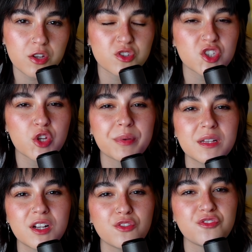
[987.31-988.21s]
You stupid
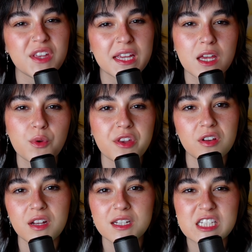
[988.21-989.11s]
little vegan with your
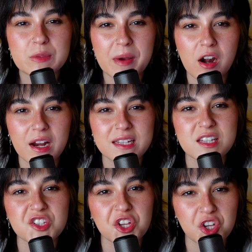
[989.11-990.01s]
little asparagus,
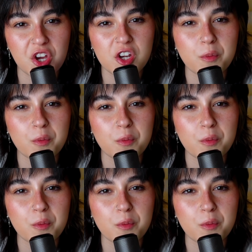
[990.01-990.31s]
is it good?